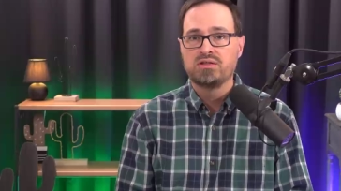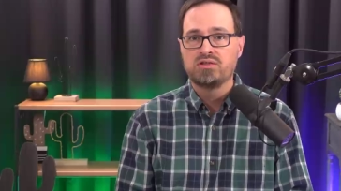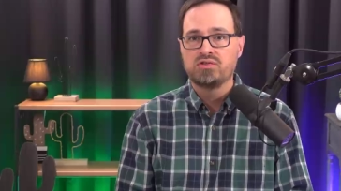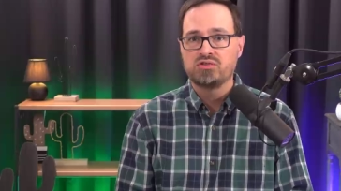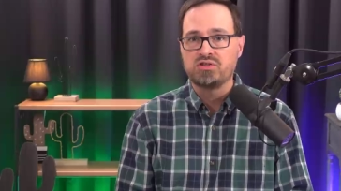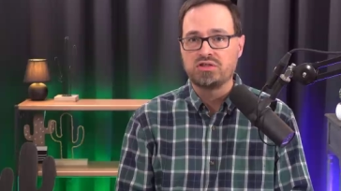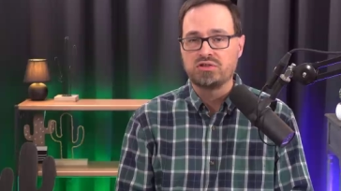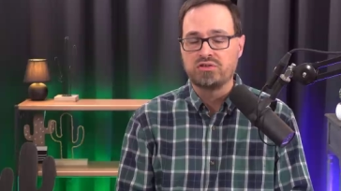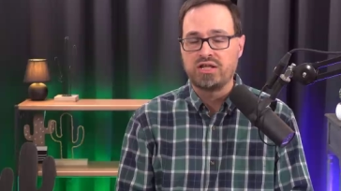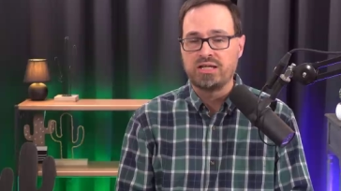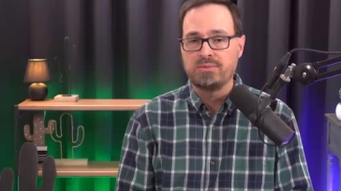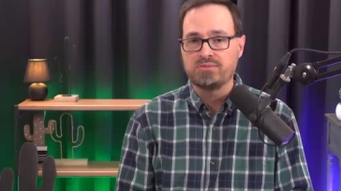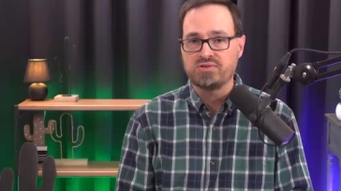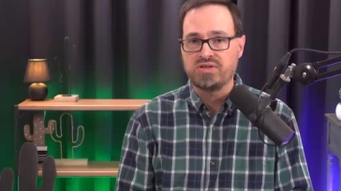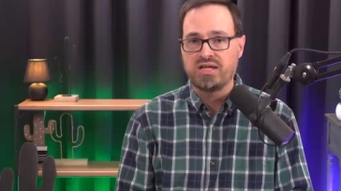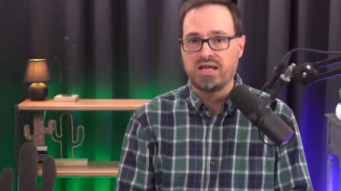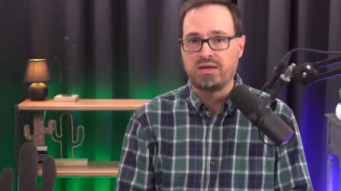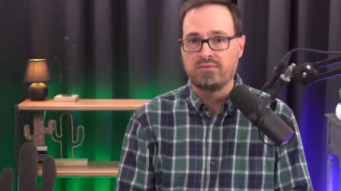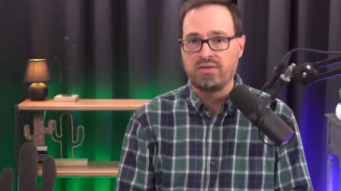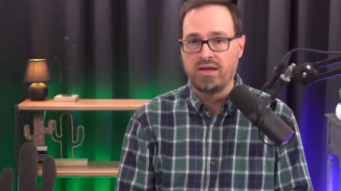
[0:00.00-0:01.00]
She claims
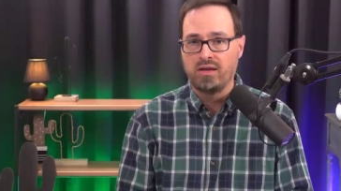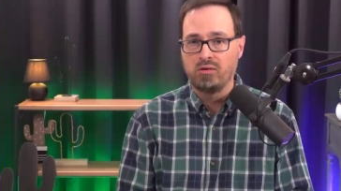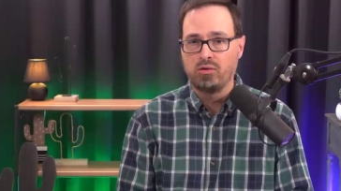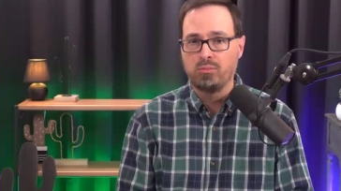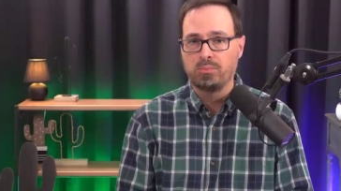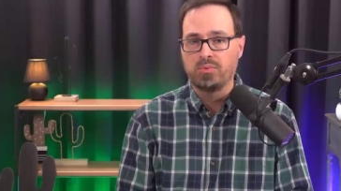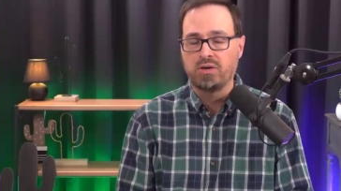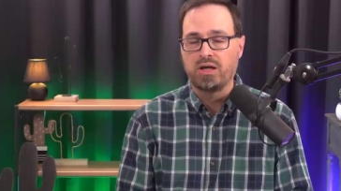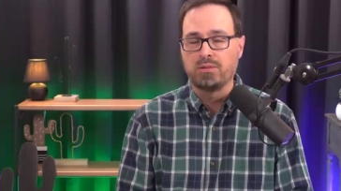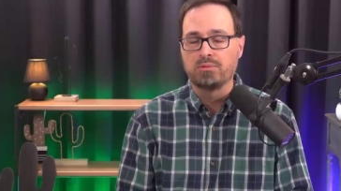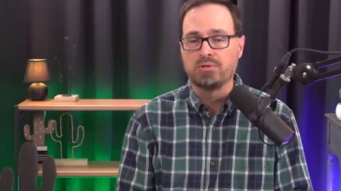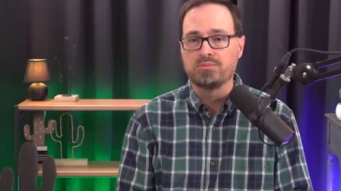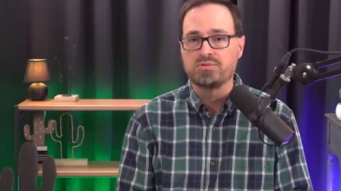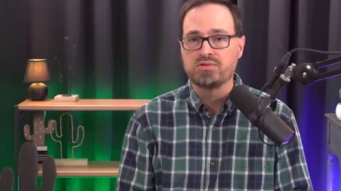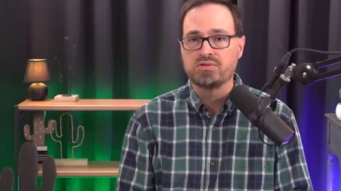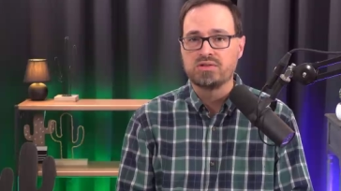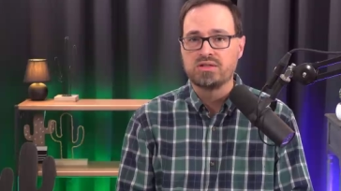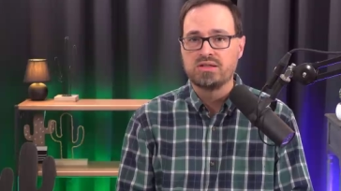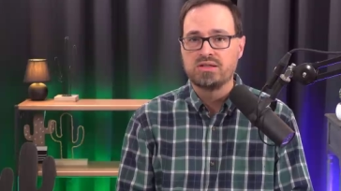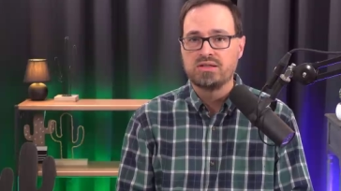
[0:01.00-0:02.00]
to have health
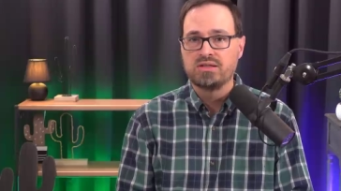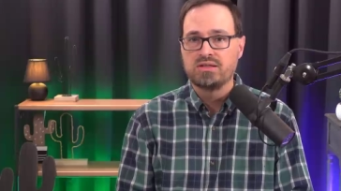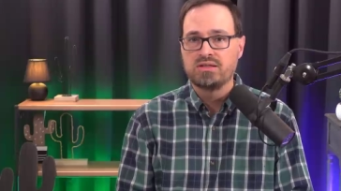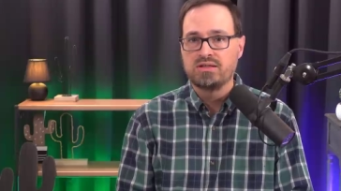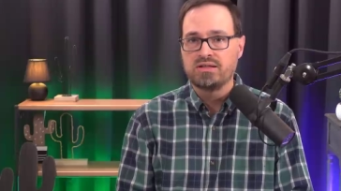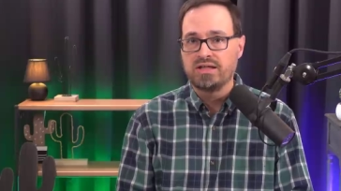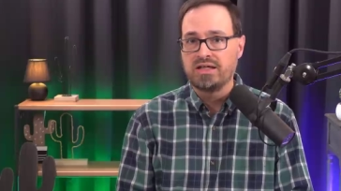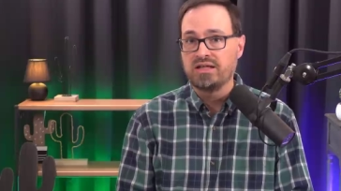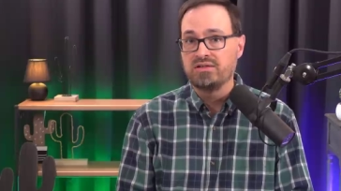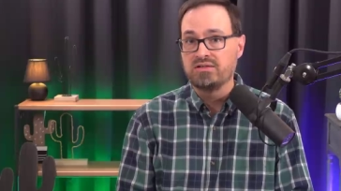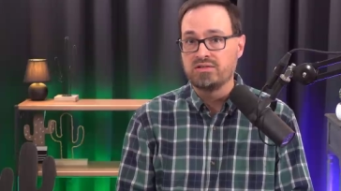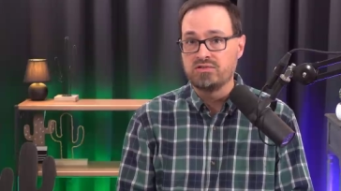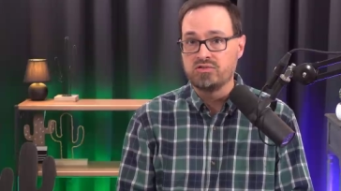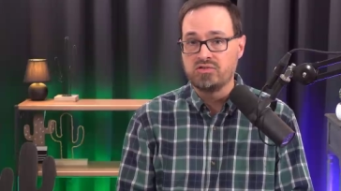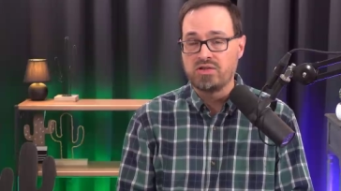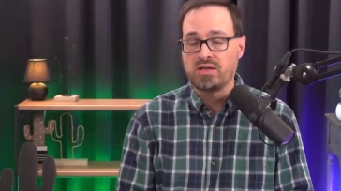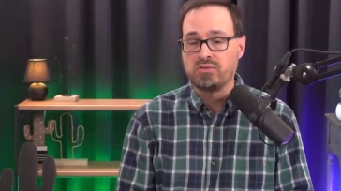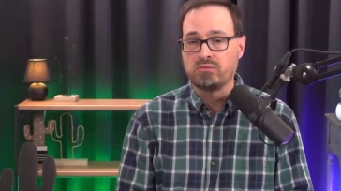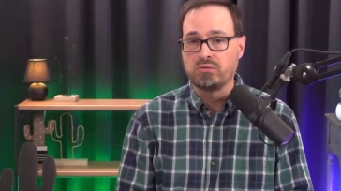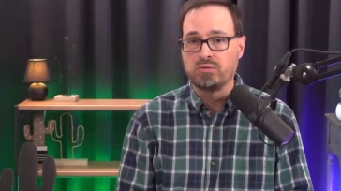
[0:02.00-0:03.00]
problems and in
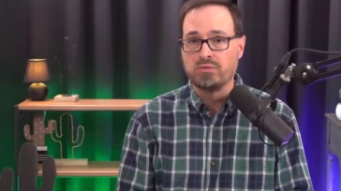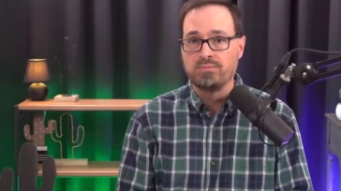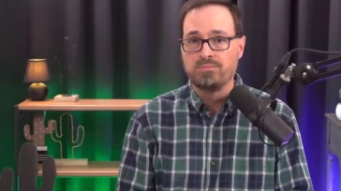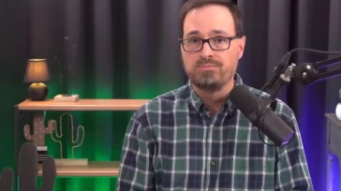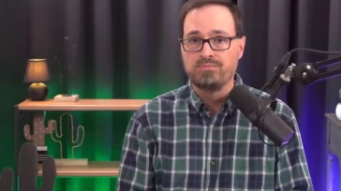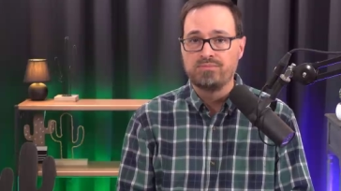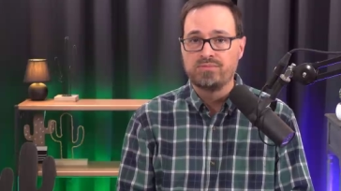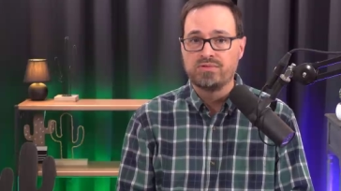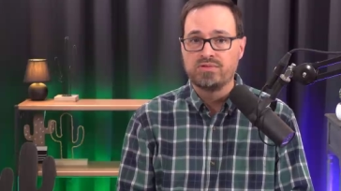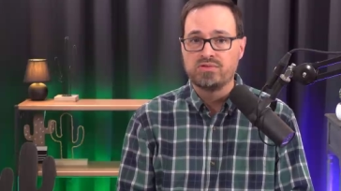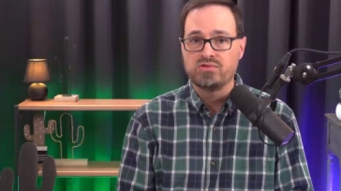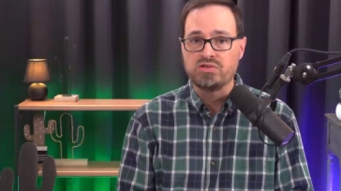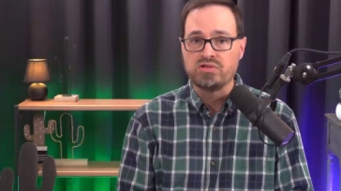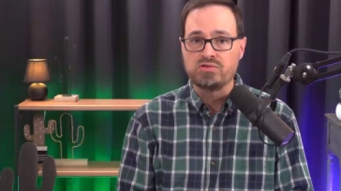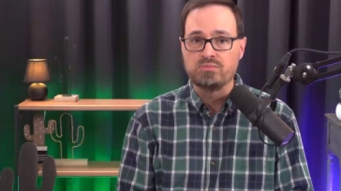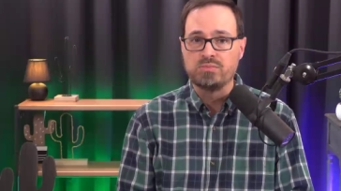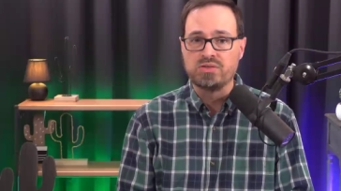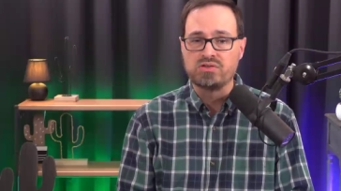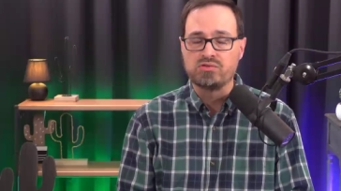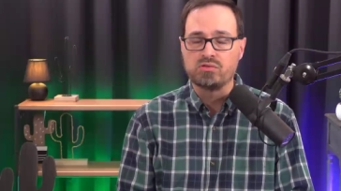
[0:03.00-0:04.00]
general,
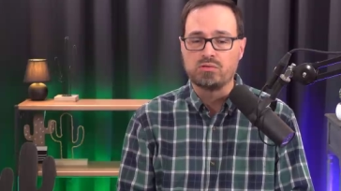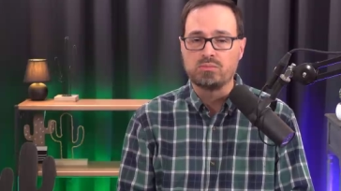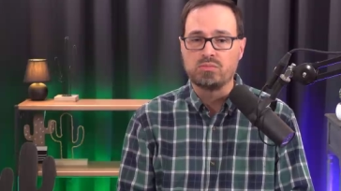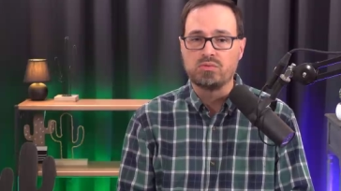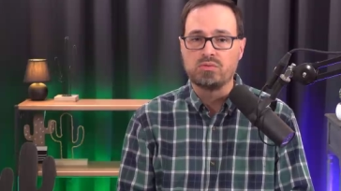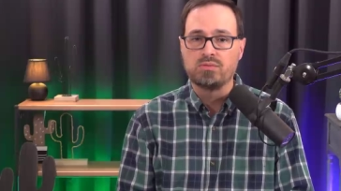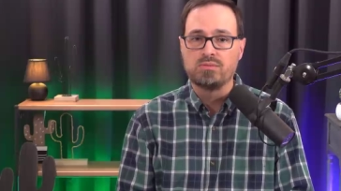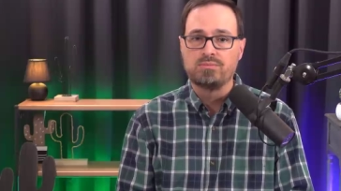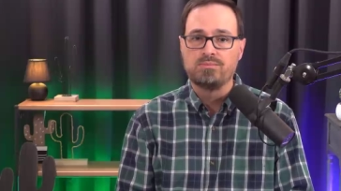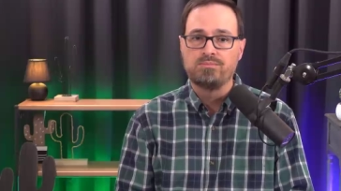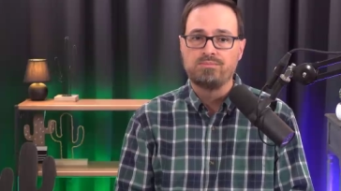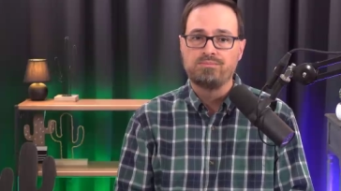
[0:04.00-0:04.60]
she's miserable.